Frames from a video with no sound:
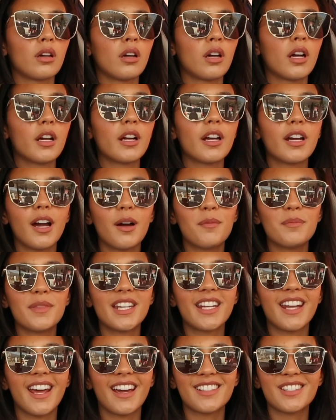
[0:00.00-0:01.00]
Hurry, I'm
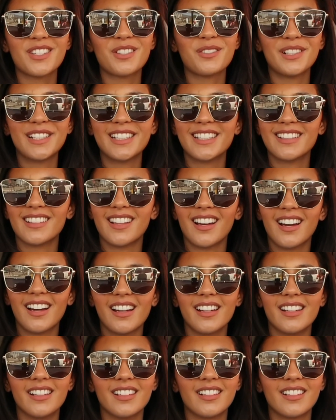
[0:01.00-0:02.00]
the next one in
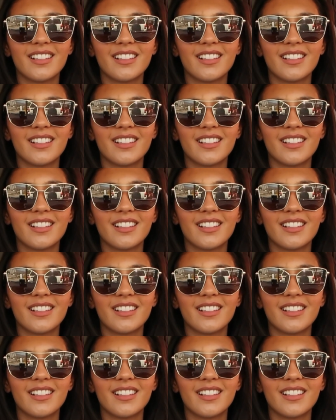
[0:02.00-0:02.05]
line.